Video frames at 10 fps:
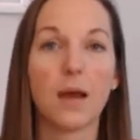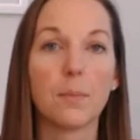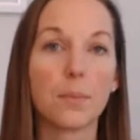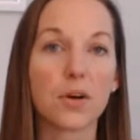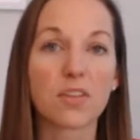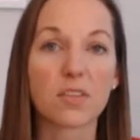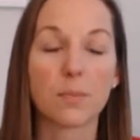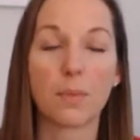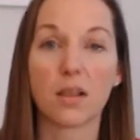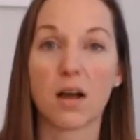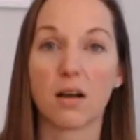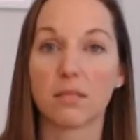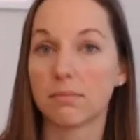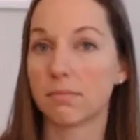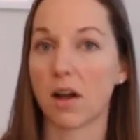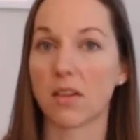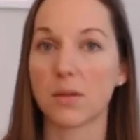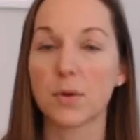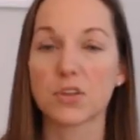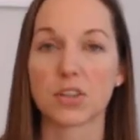Books belong on the
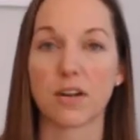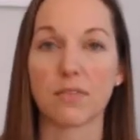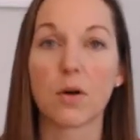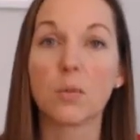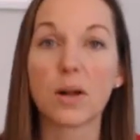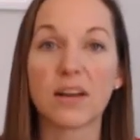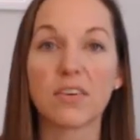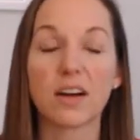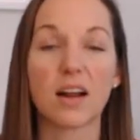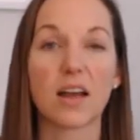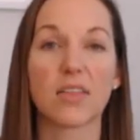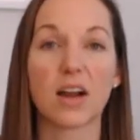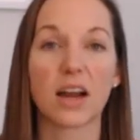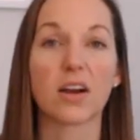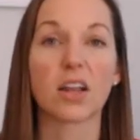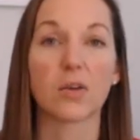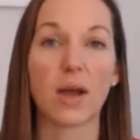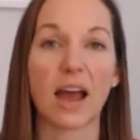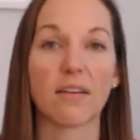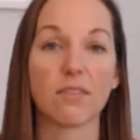bookshelf or whatever other area you
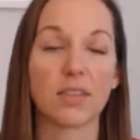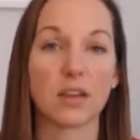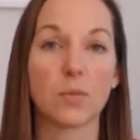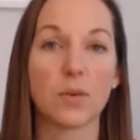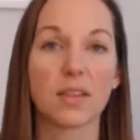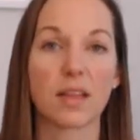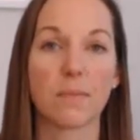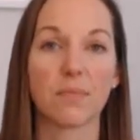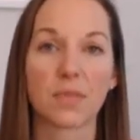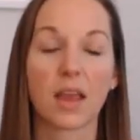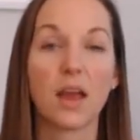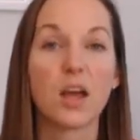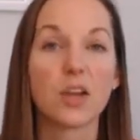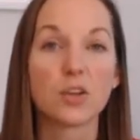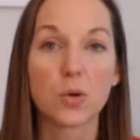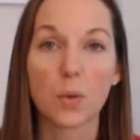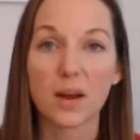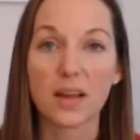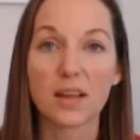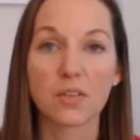have that you put them.
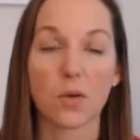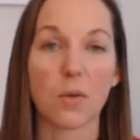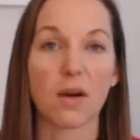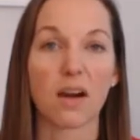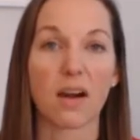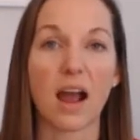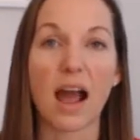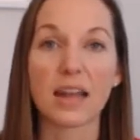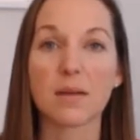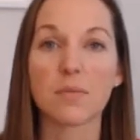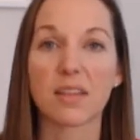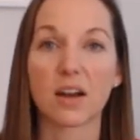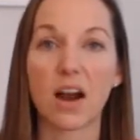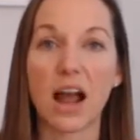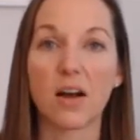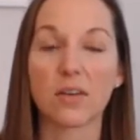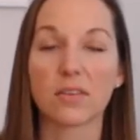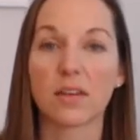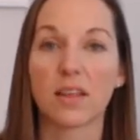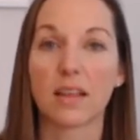Toys or items that are out
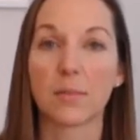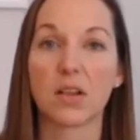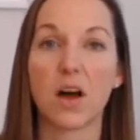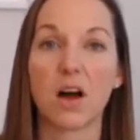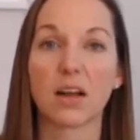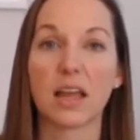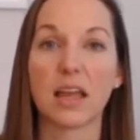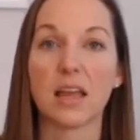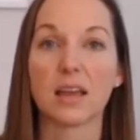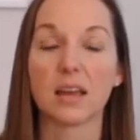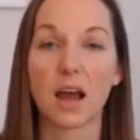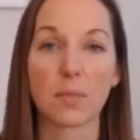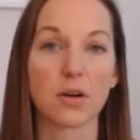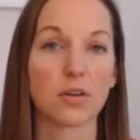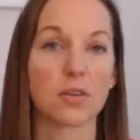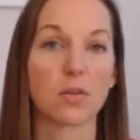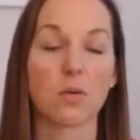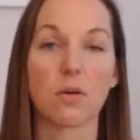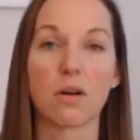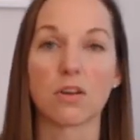that belong in cupboards
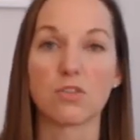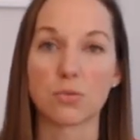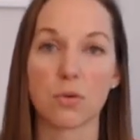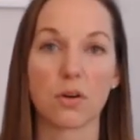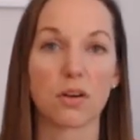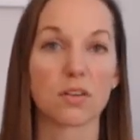or drawers